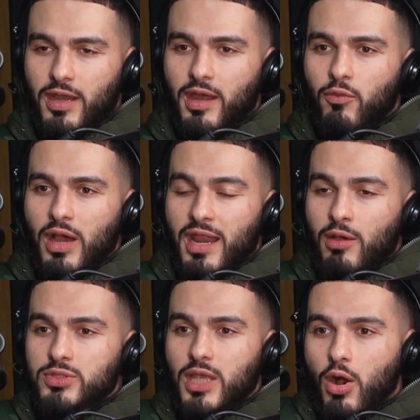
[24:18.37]
And I, and I
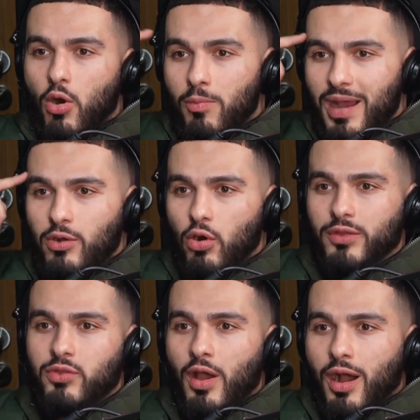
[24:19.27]
was like, oh my
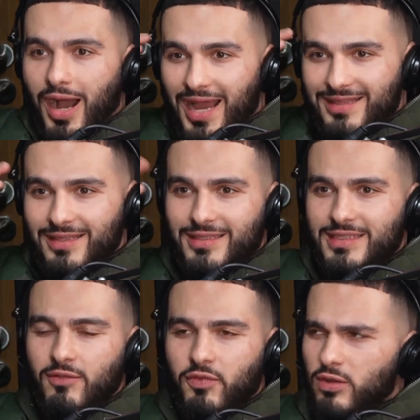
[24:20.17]
god, I did the
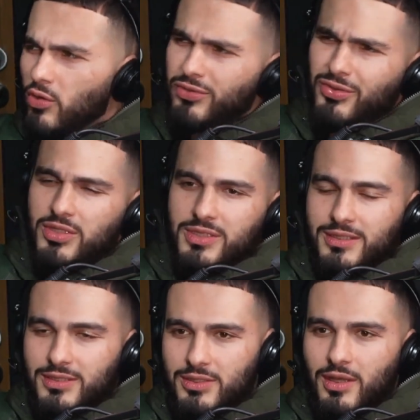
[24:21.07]
same thing, not on dance
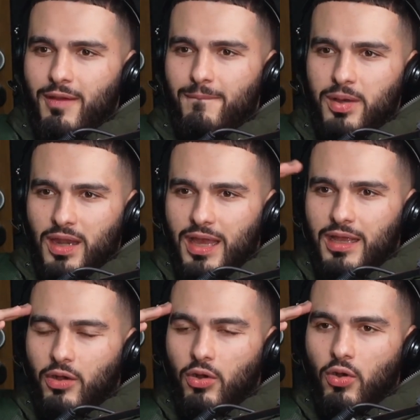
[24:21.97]
lessons, mm. but like.